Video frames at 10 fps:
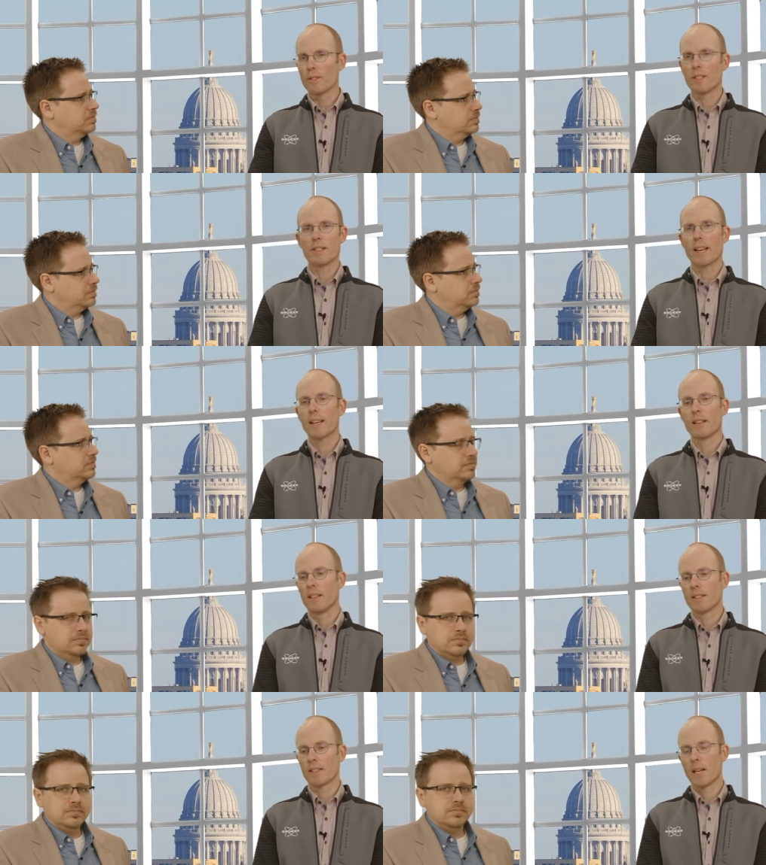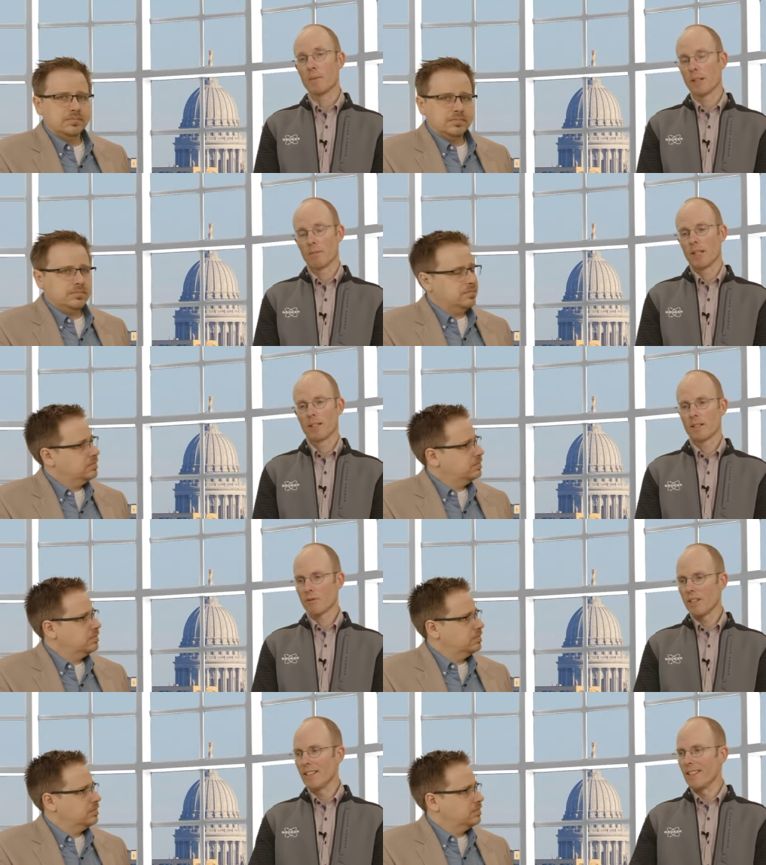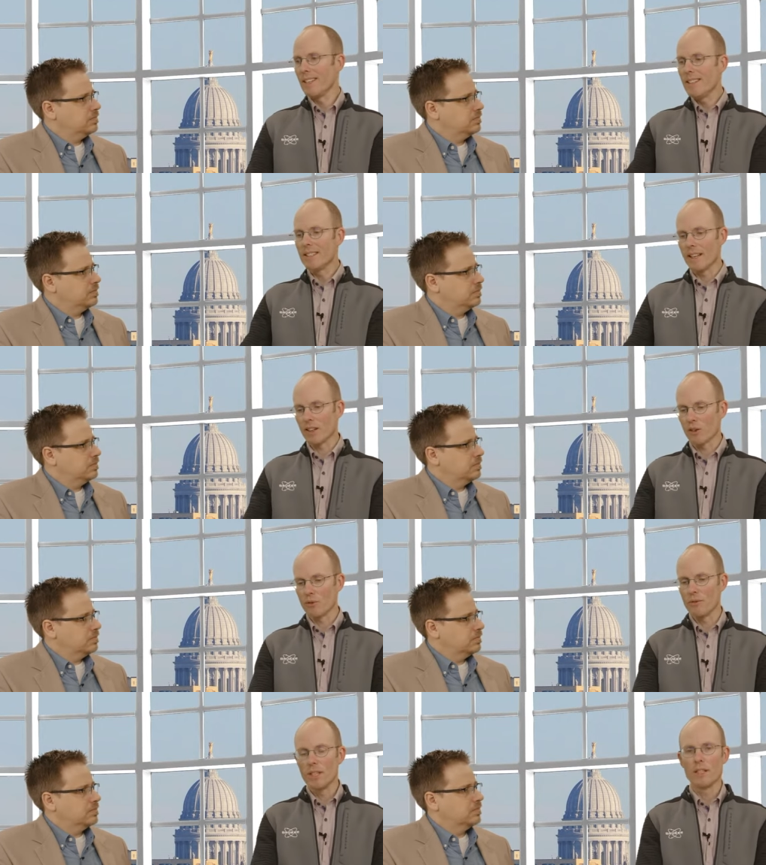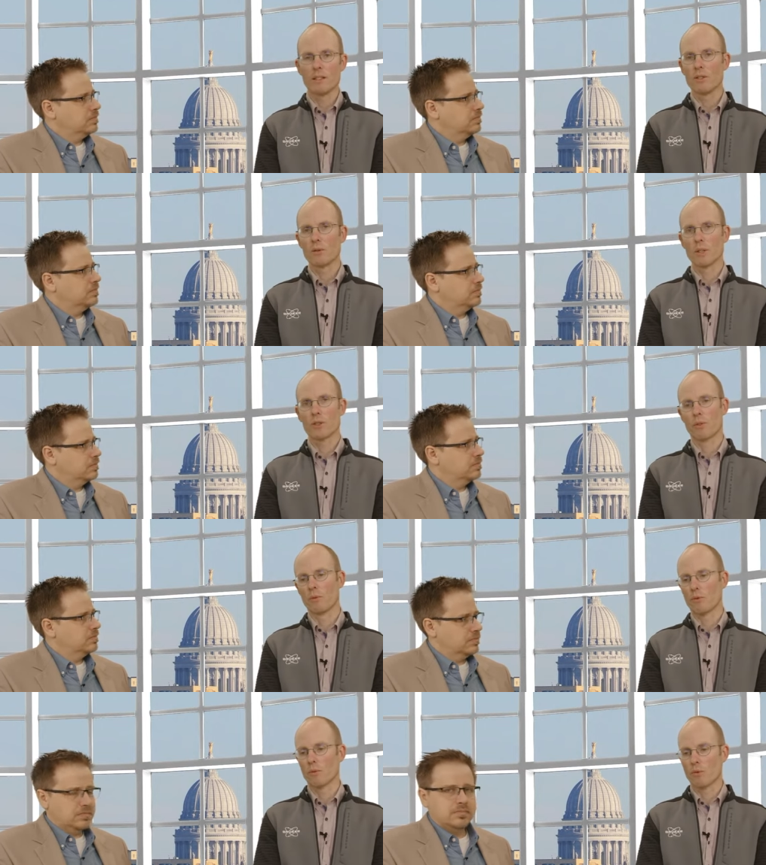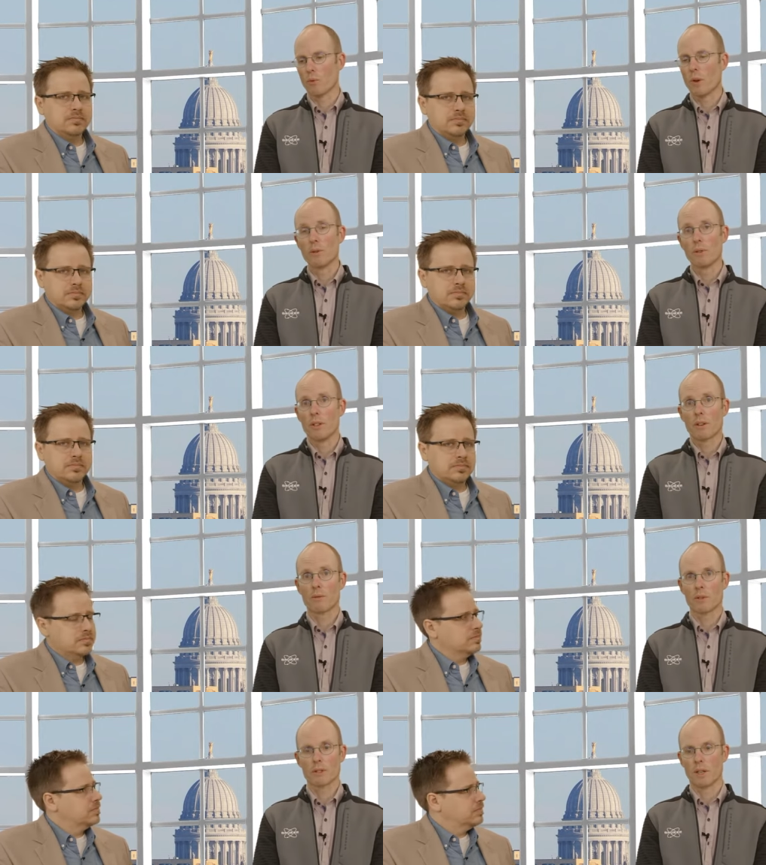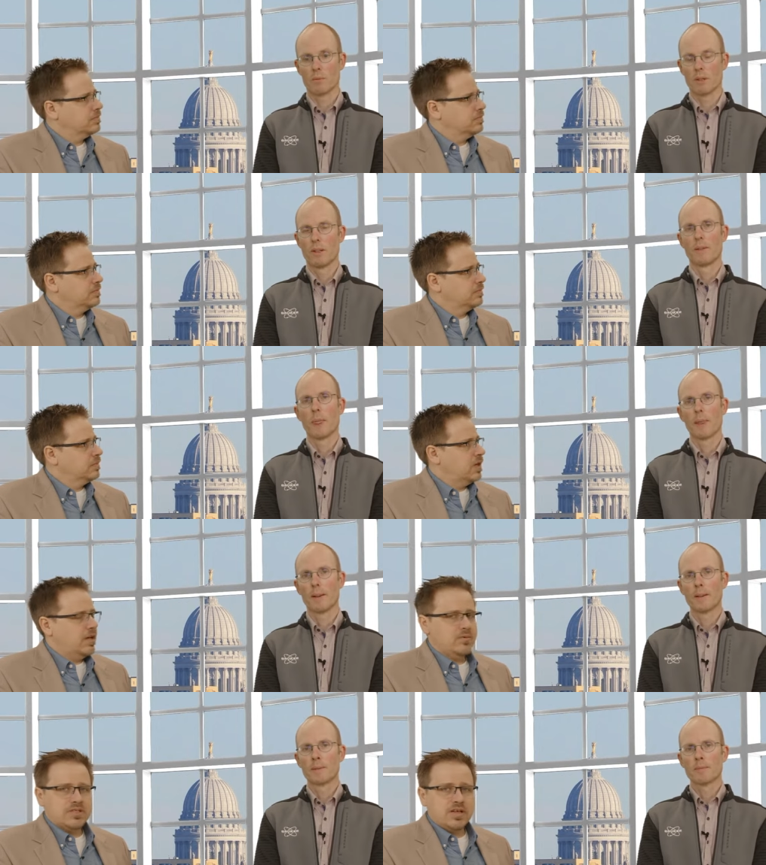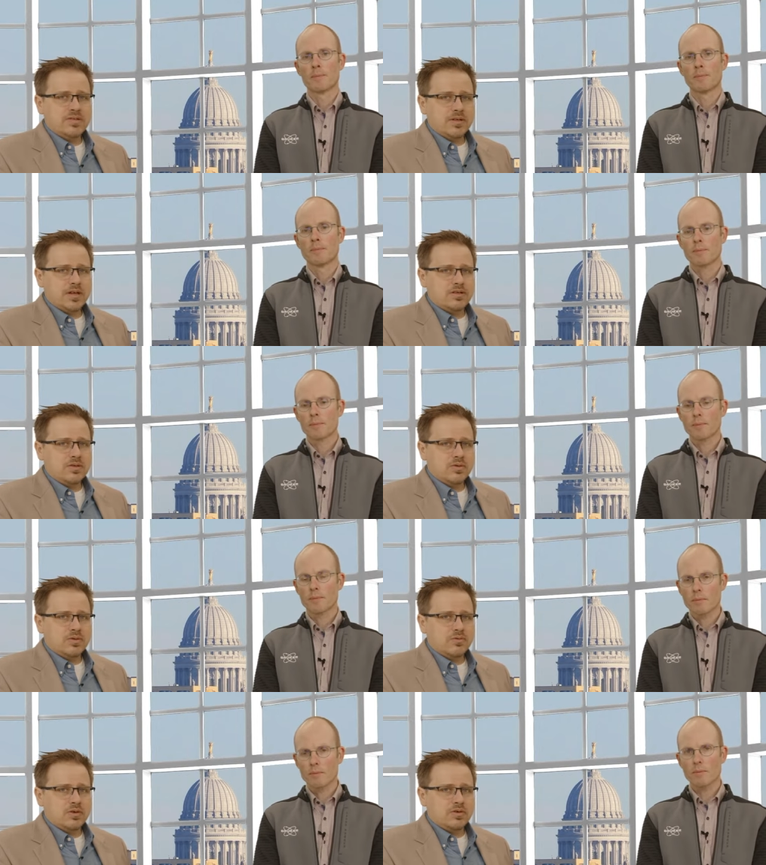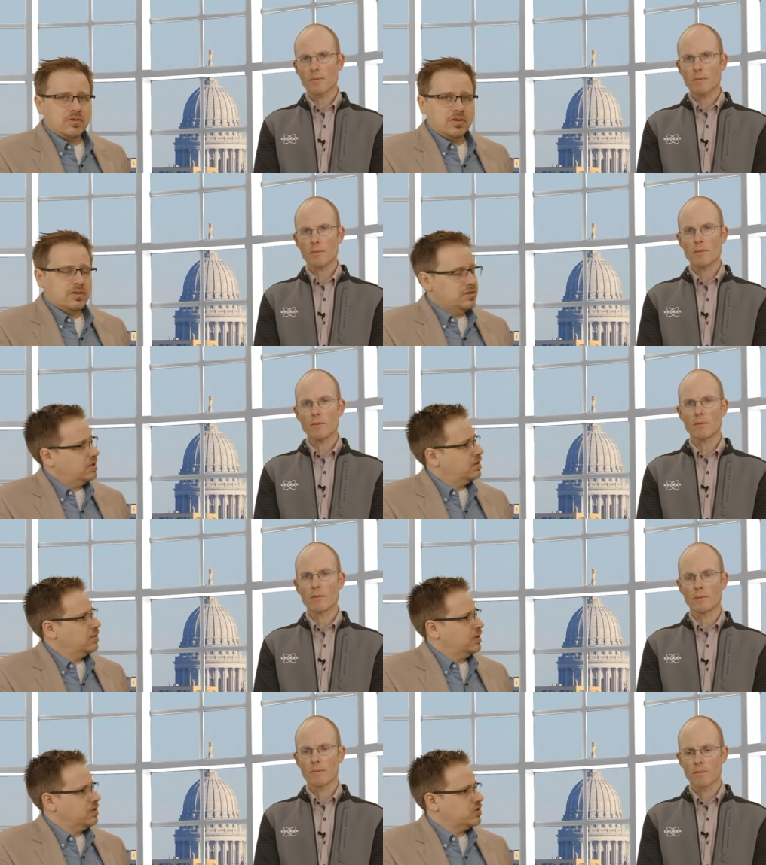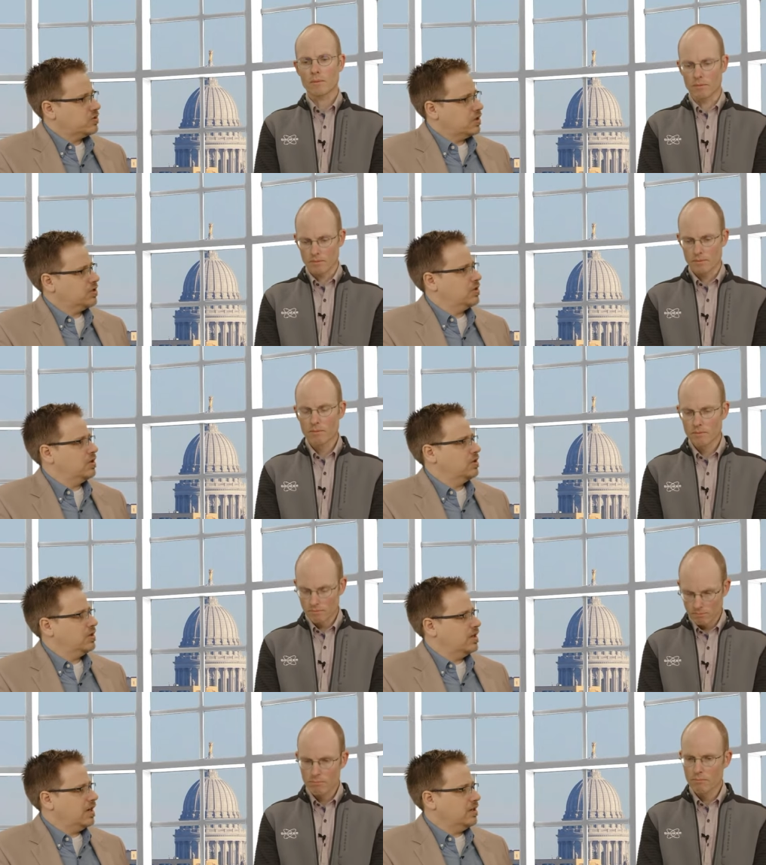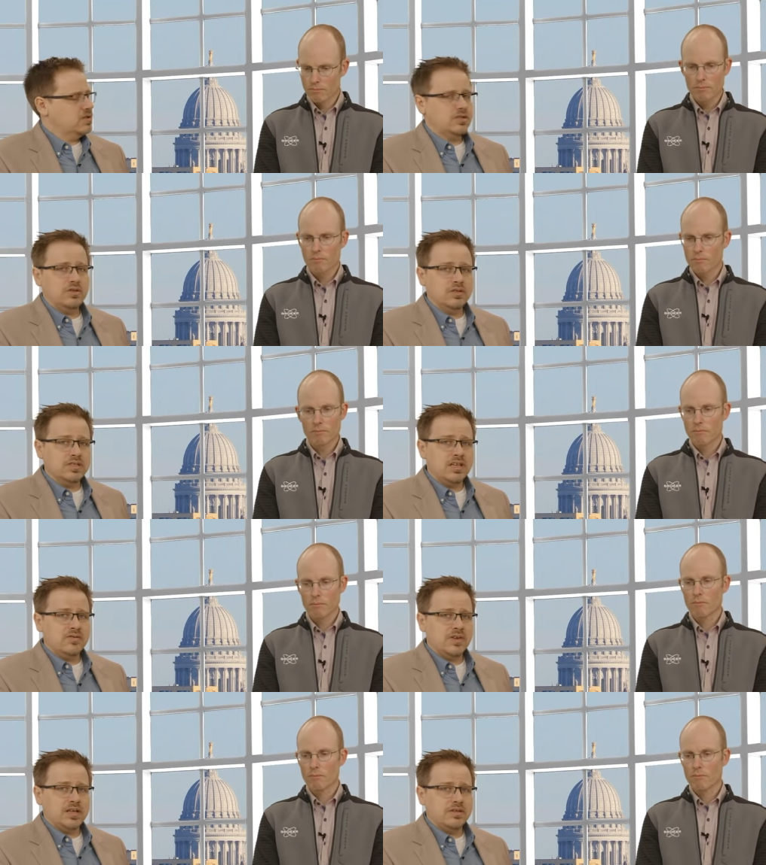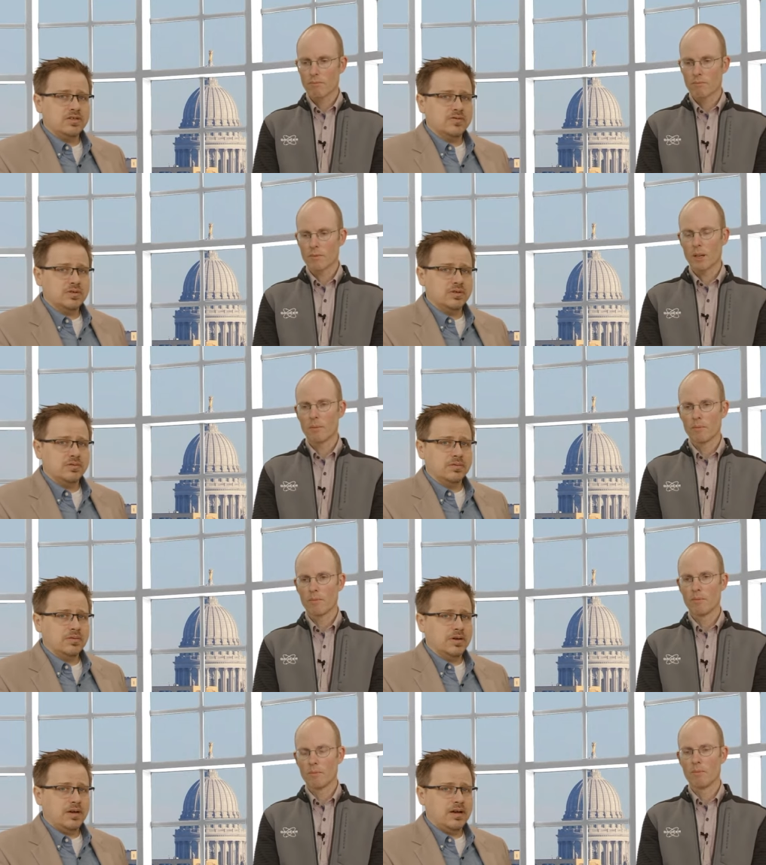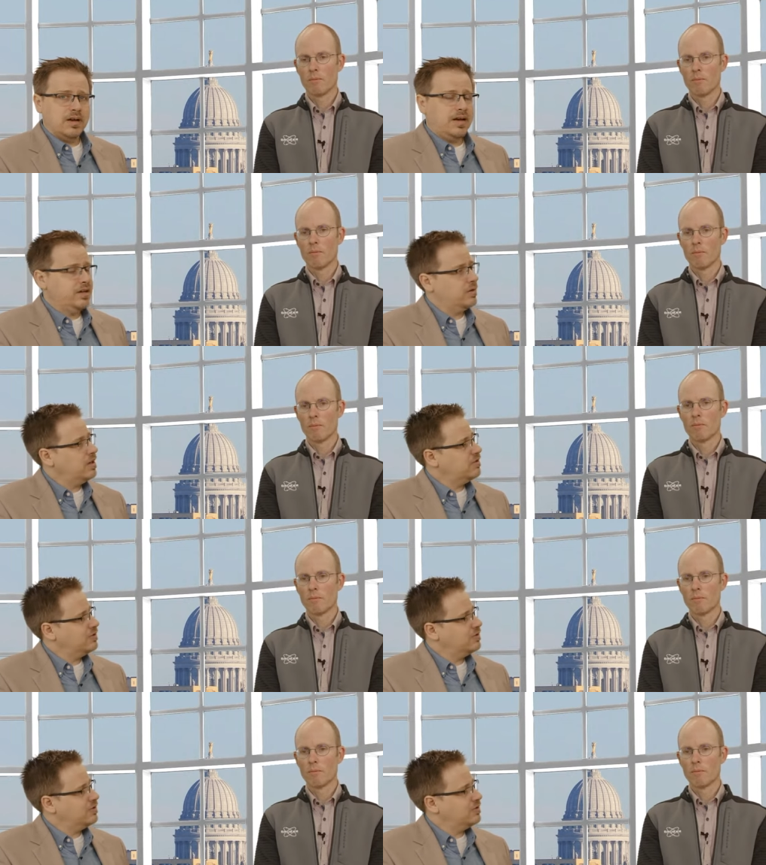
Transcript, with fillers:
Speaker 1: is exactly the same, and that makes it really easy and convenient to switch from one to the other.
Speaker 2: And what's nice about that too is when you're doing things like the reconstruction, the analysis, you can take advantage of certain higher end